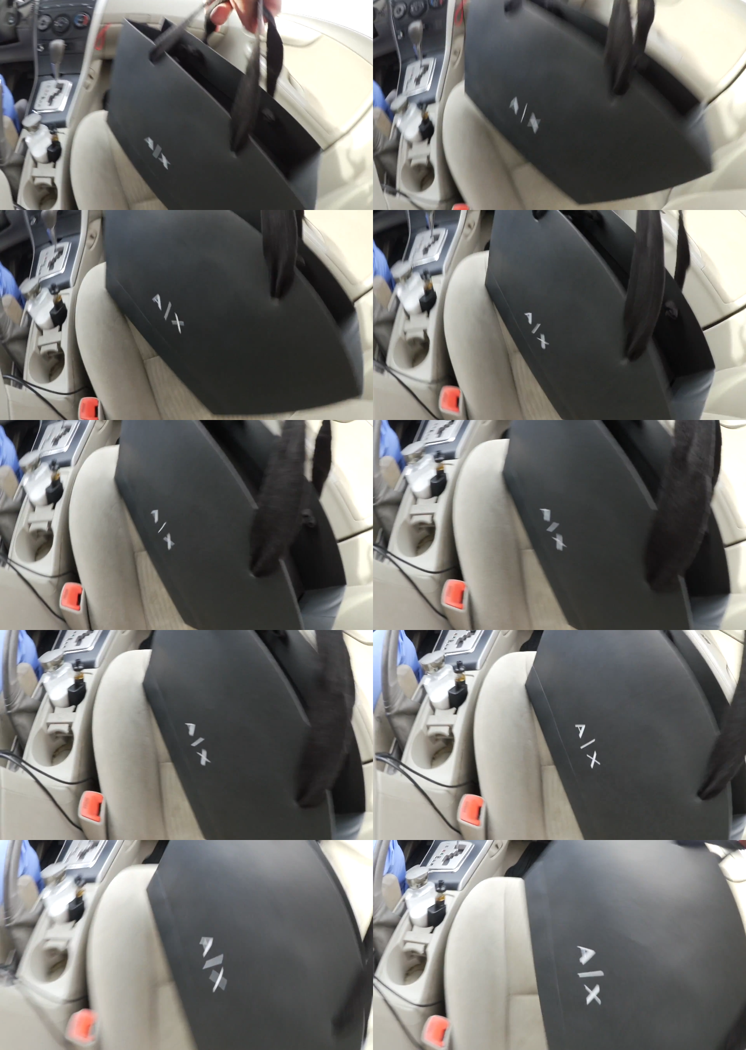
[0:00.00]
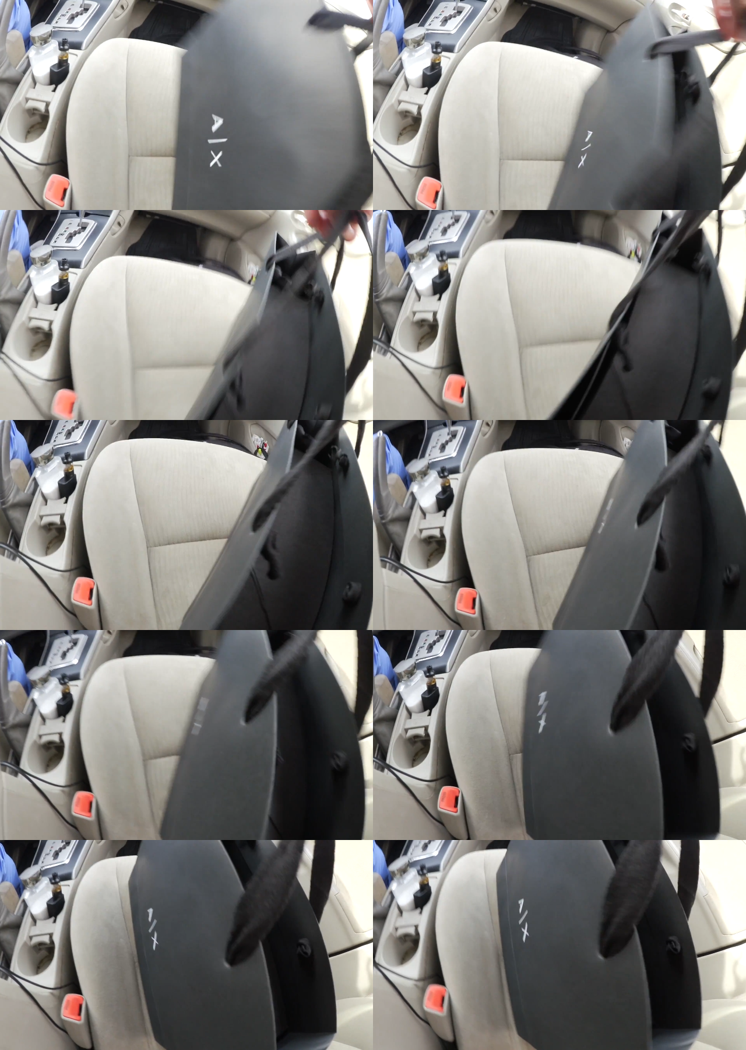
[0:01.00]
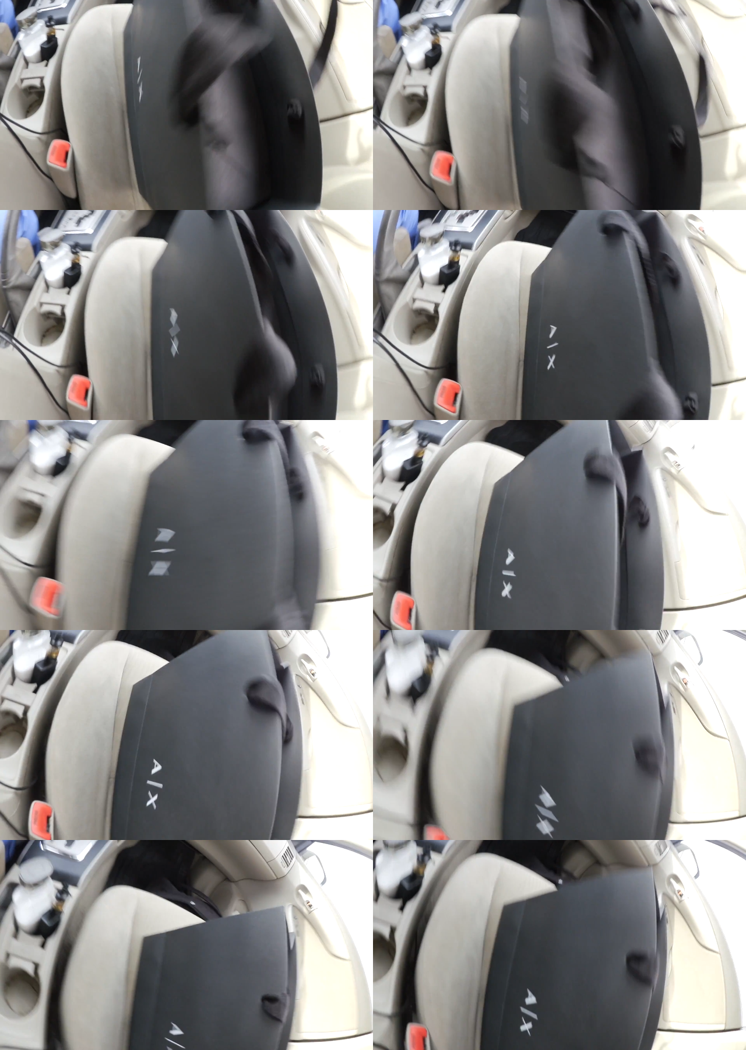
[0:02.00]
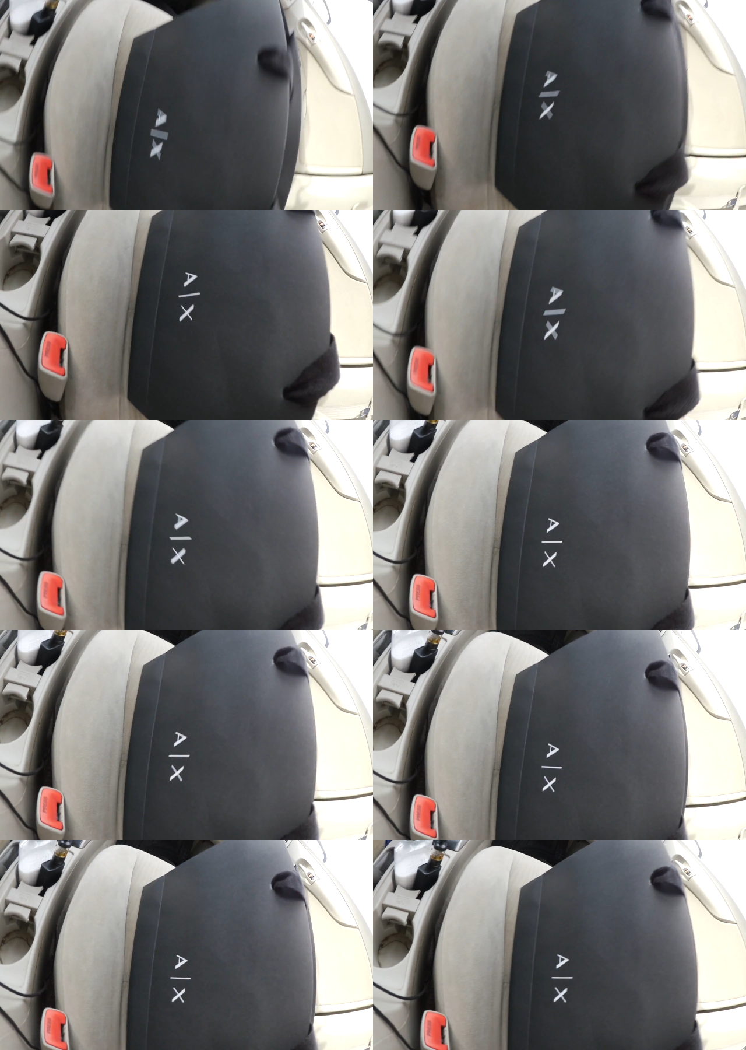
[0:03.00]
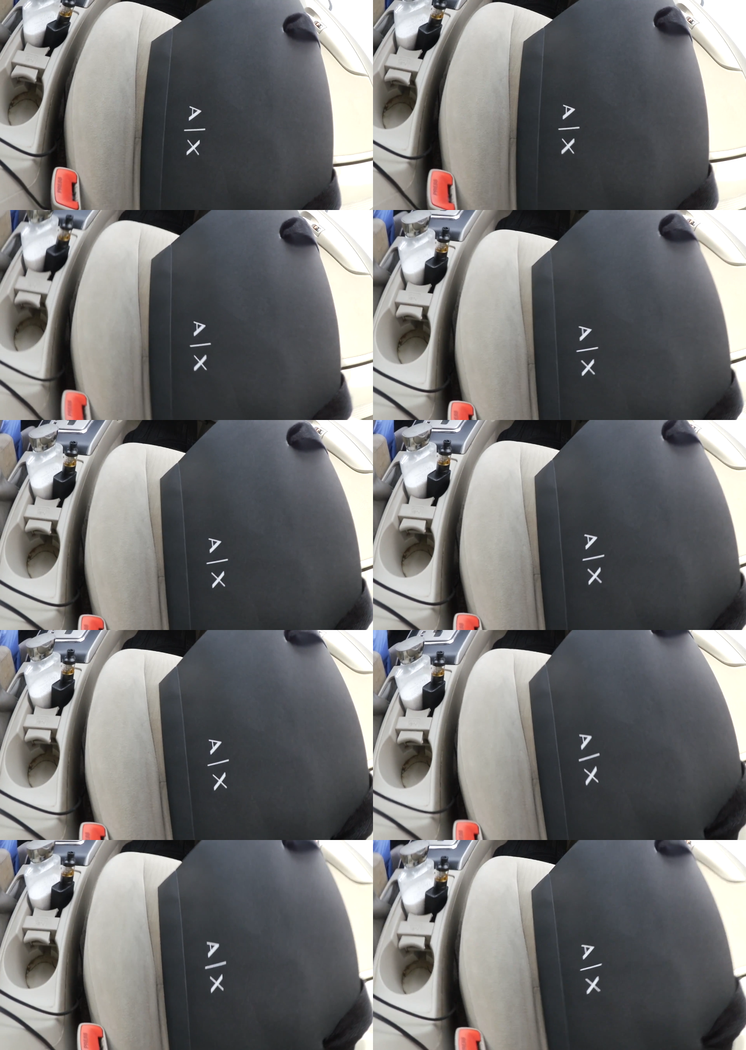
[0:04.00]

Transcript: (no speaker visible)